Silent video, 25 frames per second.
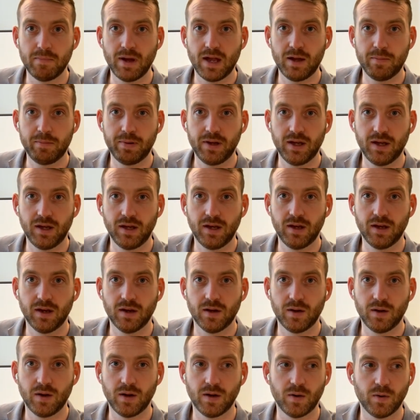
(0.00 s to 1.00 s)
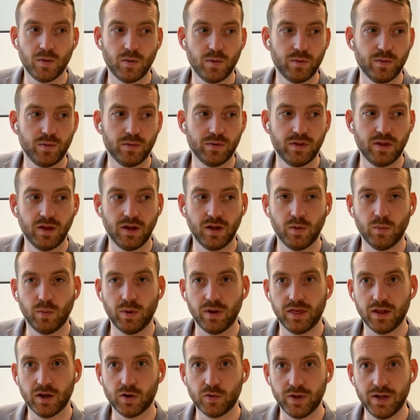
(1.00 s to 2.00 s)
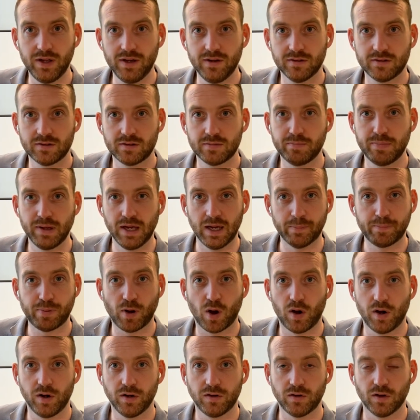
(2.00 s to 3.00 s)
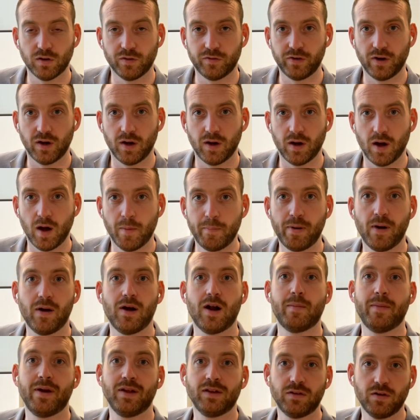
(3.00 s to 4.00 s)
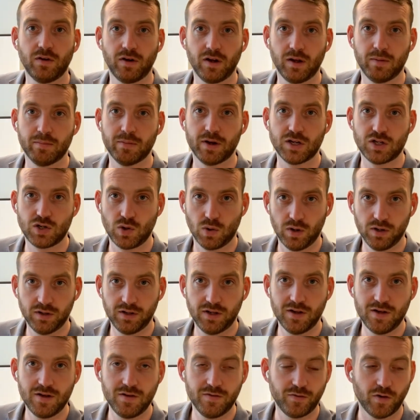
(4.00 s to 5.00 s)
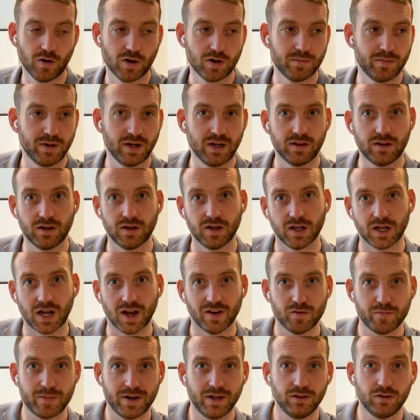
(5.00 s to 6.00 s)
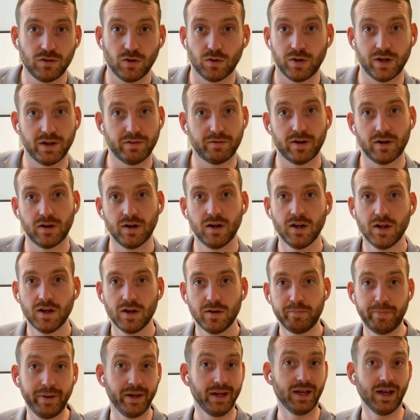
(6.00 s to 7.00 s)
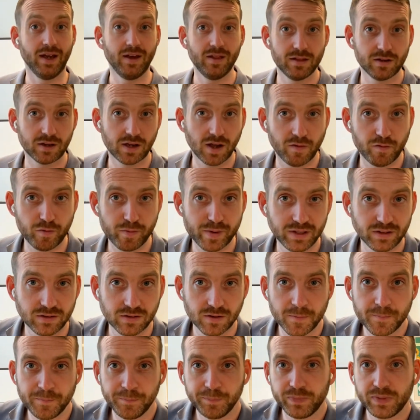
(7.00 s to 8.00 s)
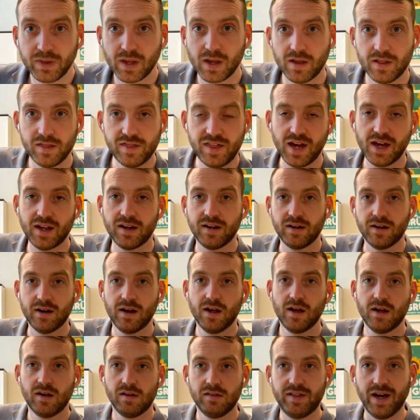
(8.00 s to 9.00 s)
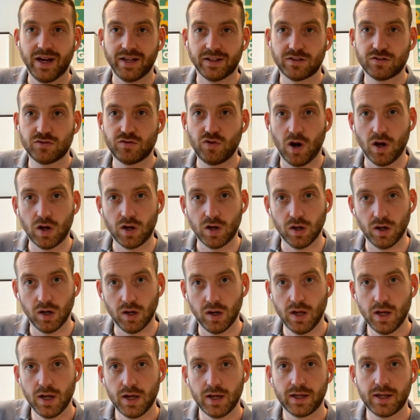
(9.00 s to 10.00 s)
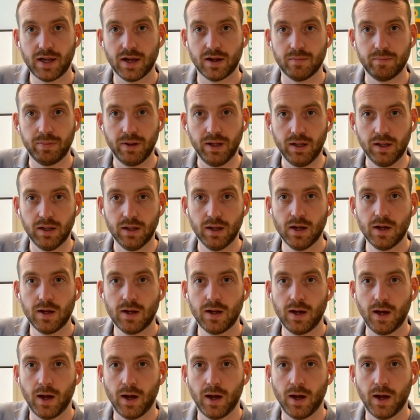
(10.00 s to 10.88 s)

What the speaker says: maybe with the Greens being part of a parliamentary majority forming the government, or even being in the government, then that struggle can be